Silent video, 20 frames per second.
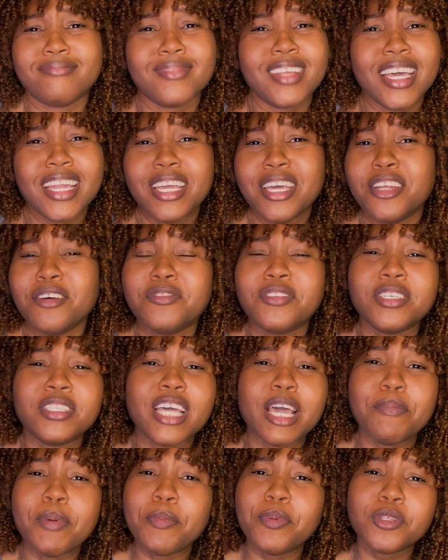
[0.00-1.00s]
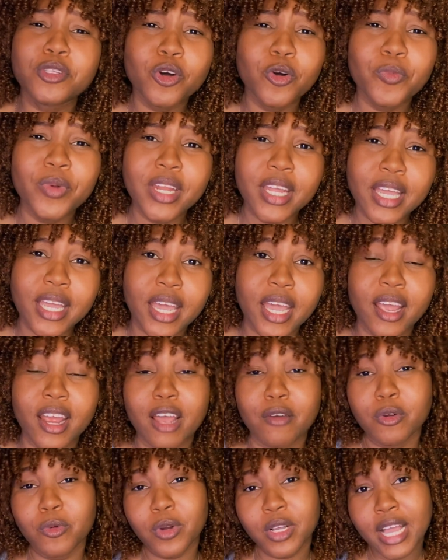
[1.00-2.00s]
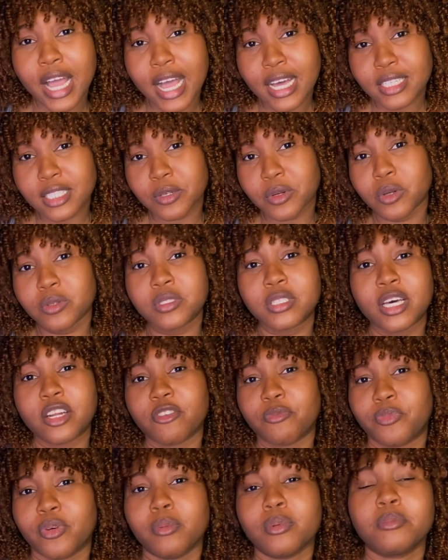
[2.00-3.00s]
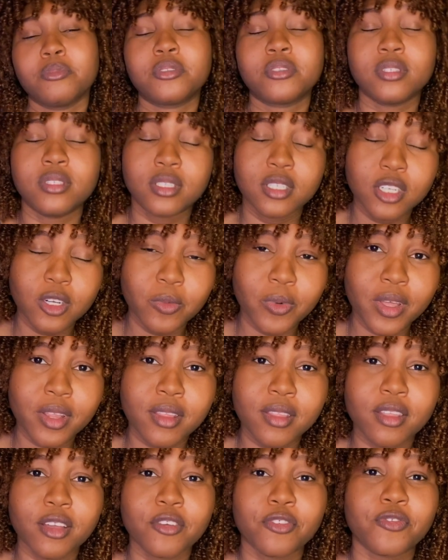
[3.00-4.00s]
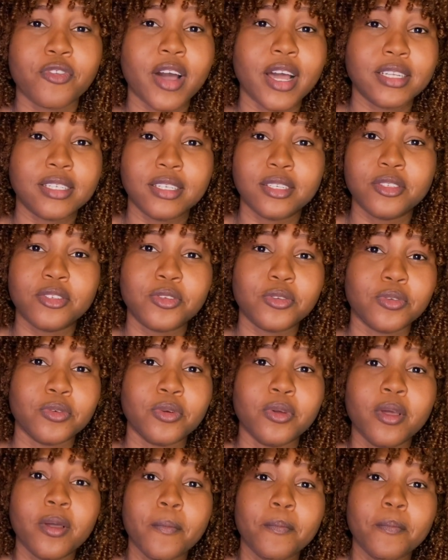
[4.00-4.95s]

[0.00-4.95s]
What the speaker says: At the end of the day, people don't really care. Everyone has their own set of problems to deal with. They're fighting to,